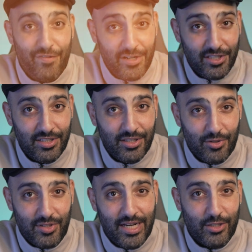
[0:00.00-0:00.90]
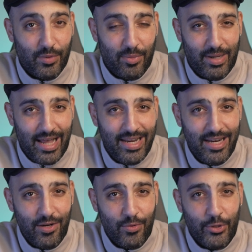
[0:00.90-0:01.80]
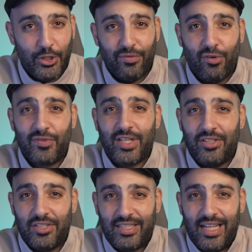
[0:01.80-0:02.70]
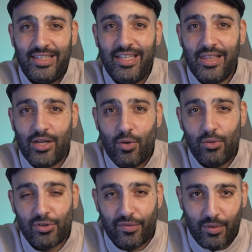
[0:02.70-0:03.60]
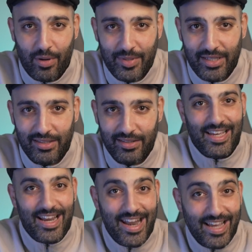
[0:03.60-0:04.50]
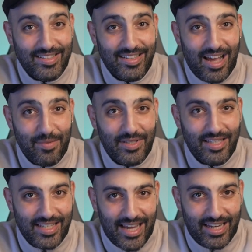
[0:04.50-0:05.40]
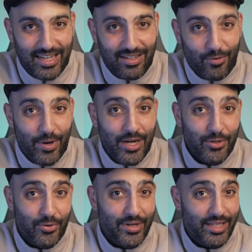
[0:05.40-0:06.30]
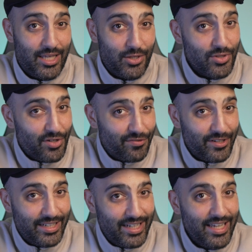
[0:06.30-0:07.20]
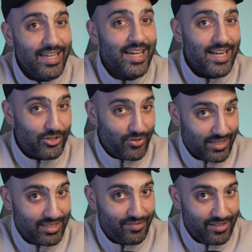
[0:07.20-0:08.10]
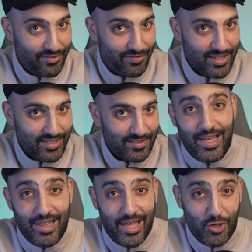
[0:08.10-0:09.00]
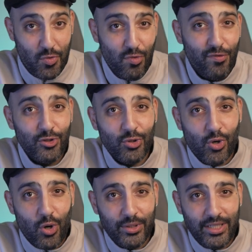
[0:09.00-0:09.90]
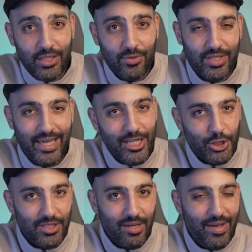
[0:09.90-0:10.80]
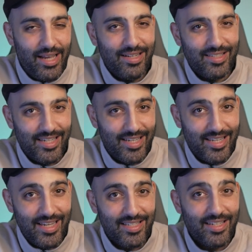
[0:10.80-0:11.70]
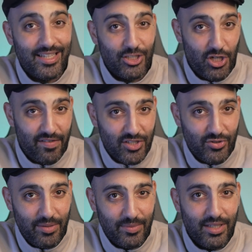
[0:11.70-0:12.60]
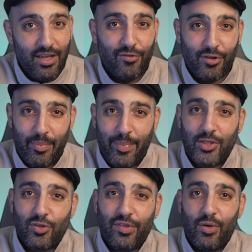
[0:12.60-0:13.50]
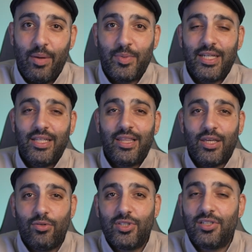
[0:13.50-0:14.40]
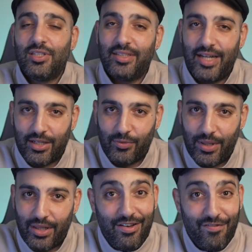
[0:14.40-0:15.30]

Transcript: First, you start with planning, which involves understanding the goals of the website. Next comes designing, where you create a user-friendly and attractive interface. Then you move on to coding using H T M L, C S S, and JavaScript for the parts of the website the users interact with.